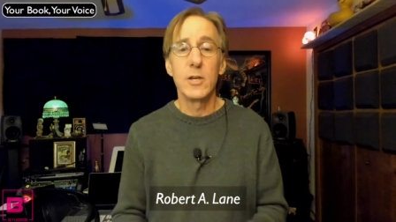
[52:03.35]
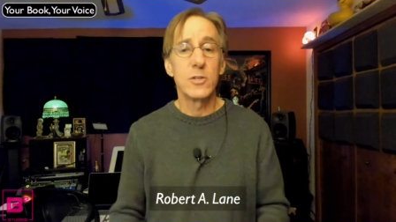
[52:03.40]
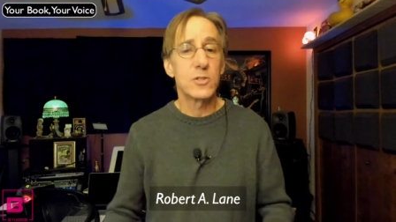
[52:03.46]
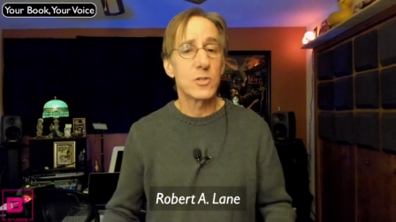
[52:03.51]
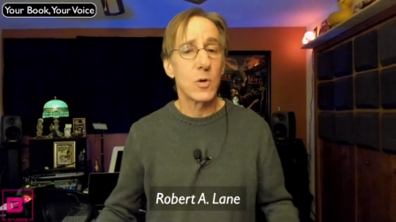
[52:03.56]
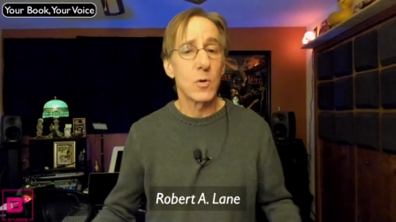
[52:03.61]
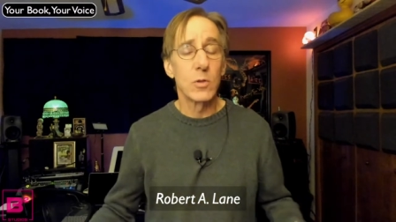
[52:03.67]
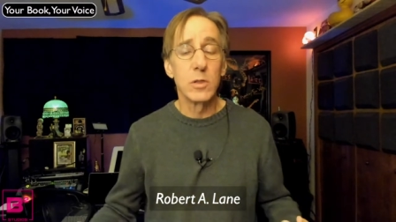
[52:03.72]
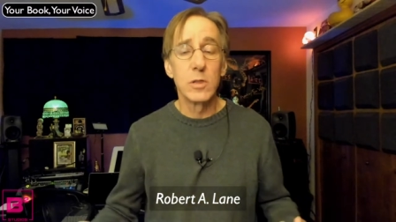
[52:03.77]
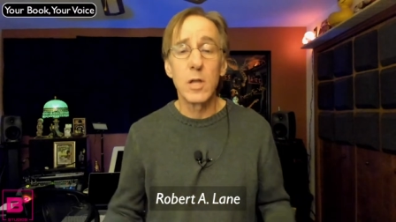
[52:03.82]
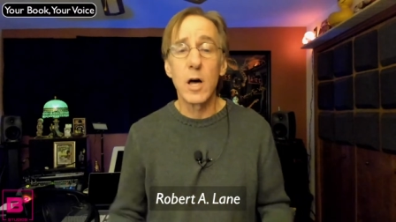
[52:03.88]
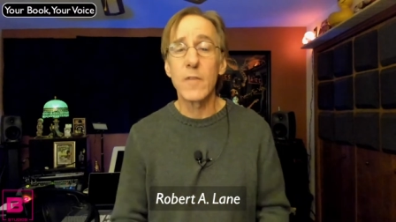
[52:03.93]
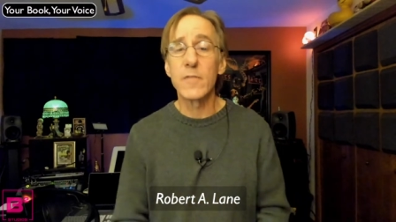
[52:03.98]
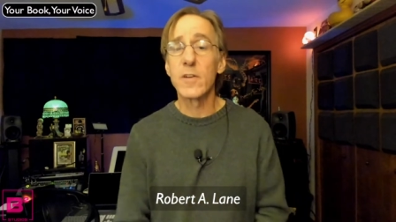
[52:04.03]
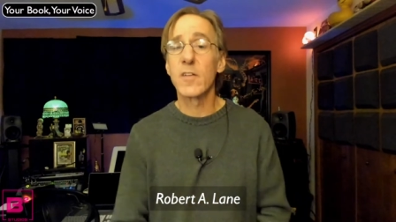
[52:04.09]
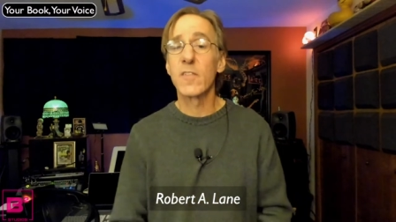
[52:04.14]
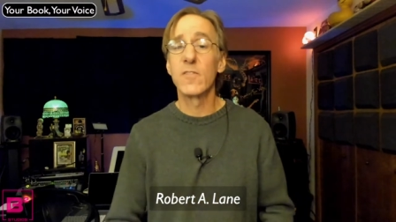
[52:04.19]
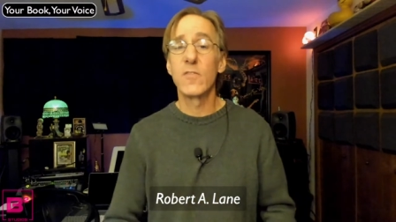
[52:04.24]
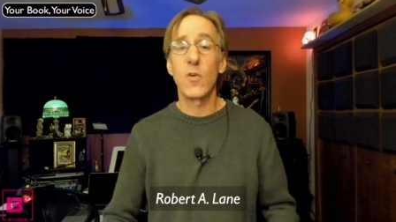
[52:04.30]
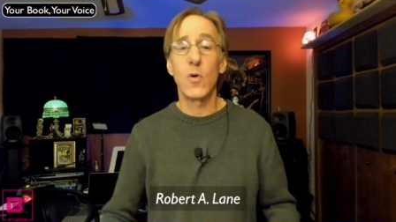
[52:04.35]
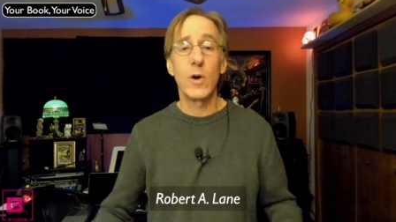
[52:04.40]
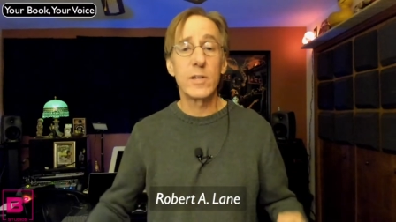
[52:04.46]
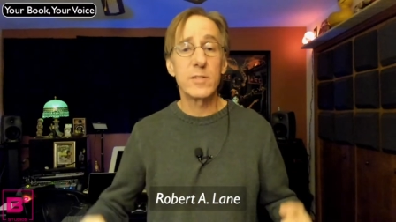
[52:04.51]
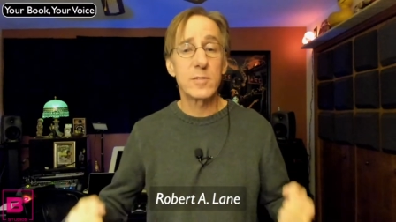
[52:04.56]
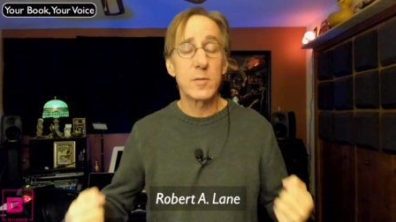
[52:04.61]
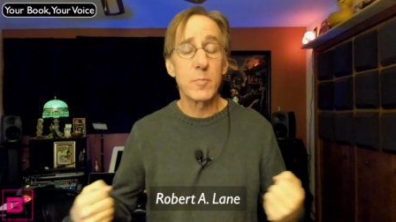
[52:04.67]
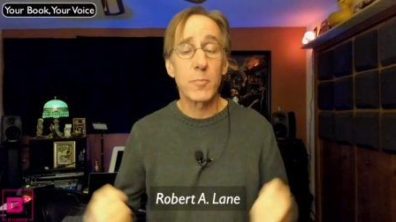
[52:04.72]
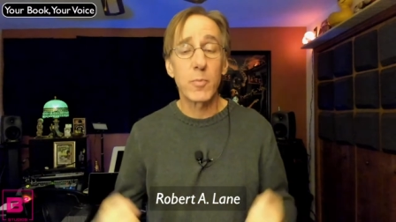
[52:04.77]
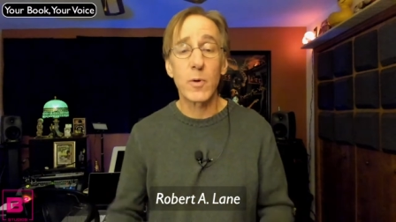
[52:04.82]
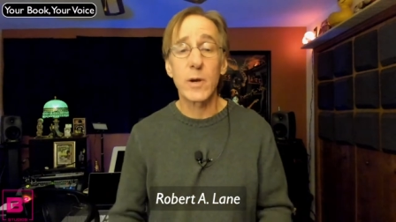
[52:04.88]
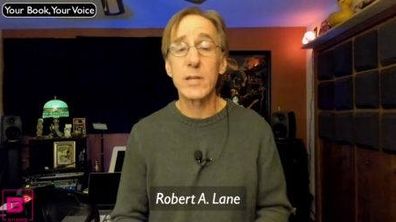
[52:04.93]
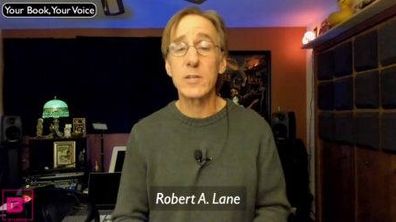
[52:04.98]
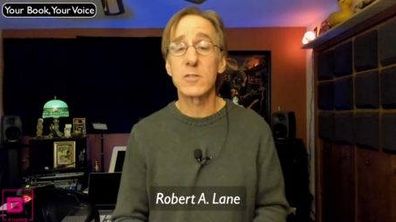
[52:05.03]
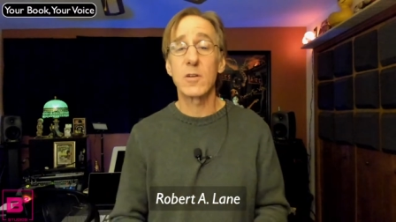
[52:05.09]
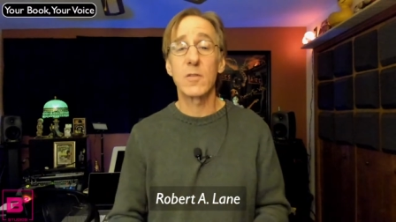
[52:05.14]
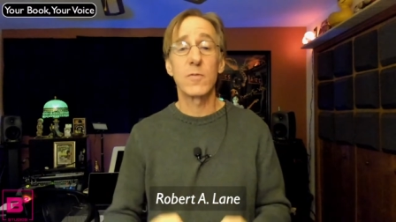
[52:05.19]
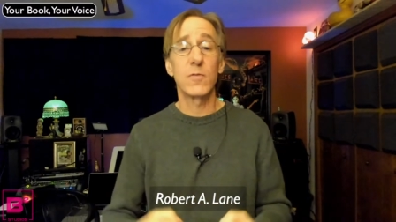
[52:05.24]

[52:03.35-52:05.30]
So love your voice, embrace your